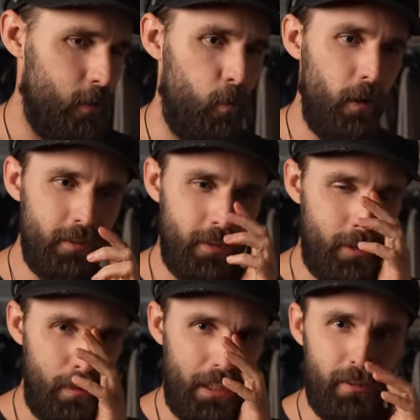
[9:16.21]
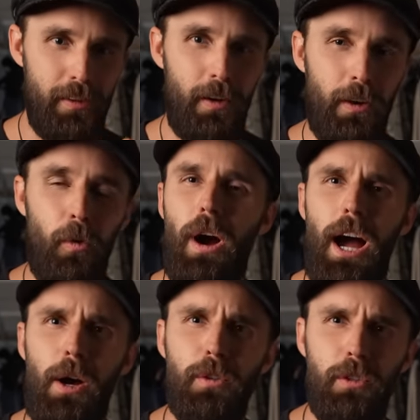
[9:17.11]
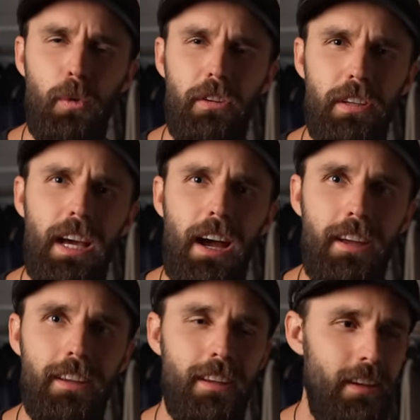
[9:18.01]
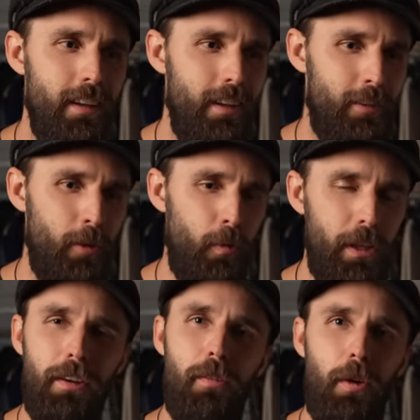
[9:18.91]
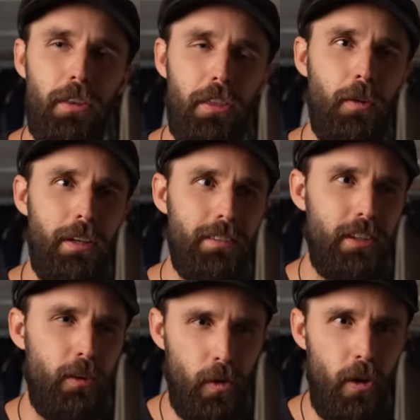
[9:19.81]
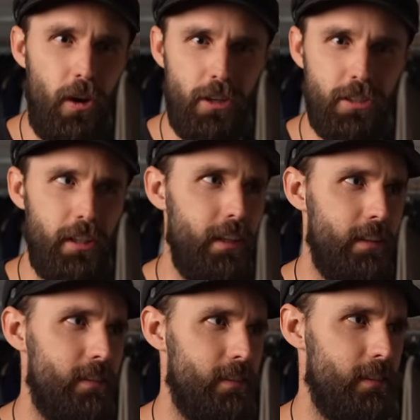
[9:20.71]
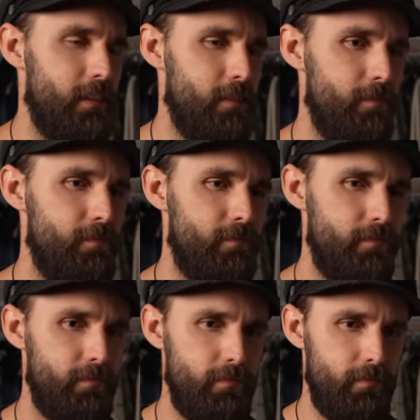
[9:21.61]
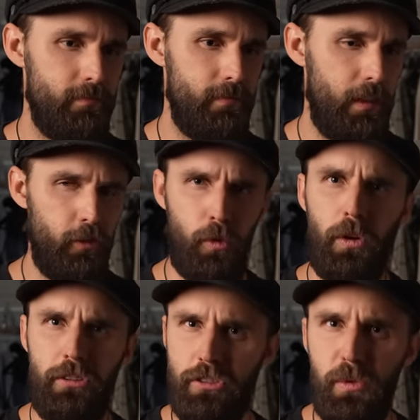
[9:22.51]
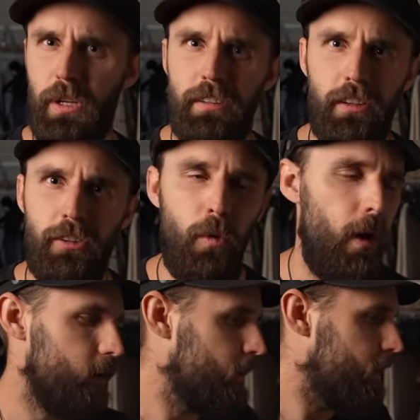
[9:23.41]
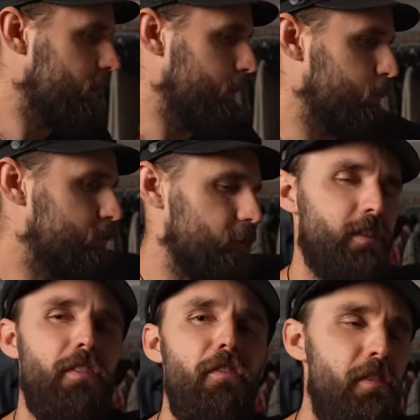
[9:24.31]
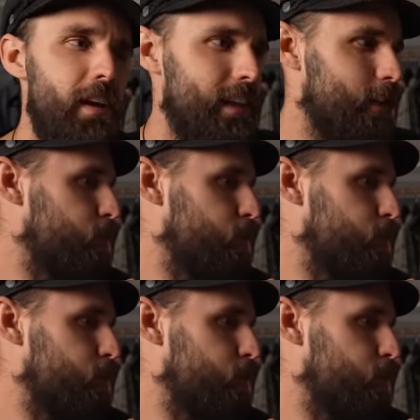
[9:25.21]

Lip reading: wanted to be this very outdoorsy guy. So when they went through his garage and his storage units and so on, it was just filled